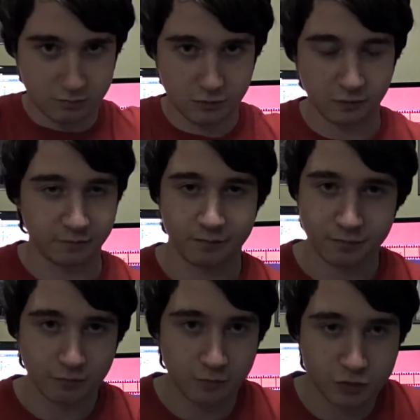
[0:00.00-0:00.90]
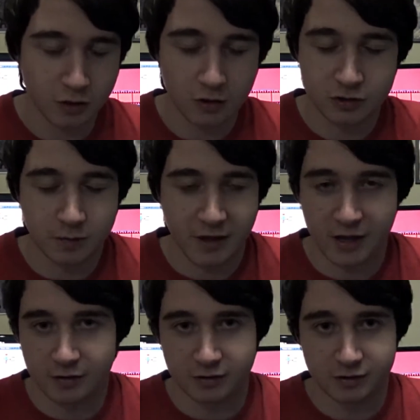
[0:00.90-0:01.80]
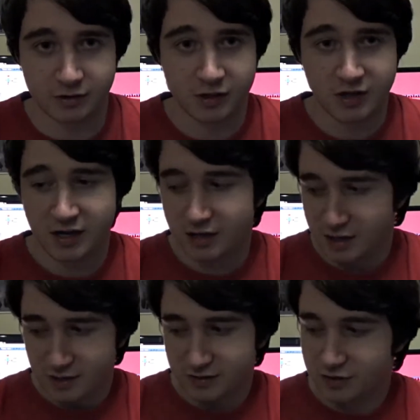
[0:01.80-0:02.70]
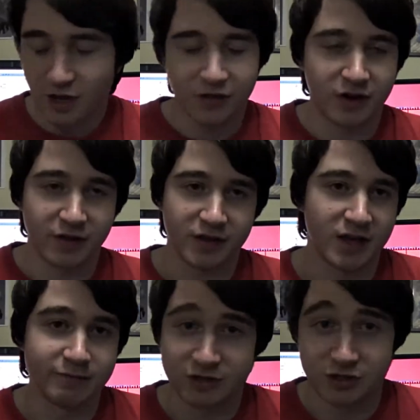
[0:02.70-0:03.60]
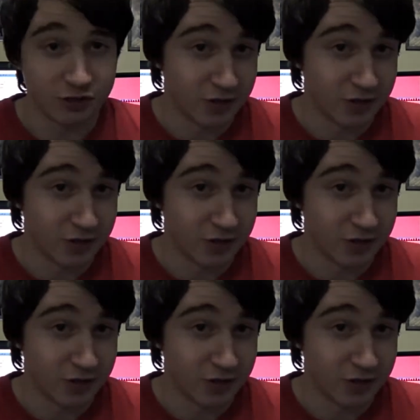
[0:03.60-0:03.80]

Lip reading: sort of top of the head answer. Nothing like the games, and it's just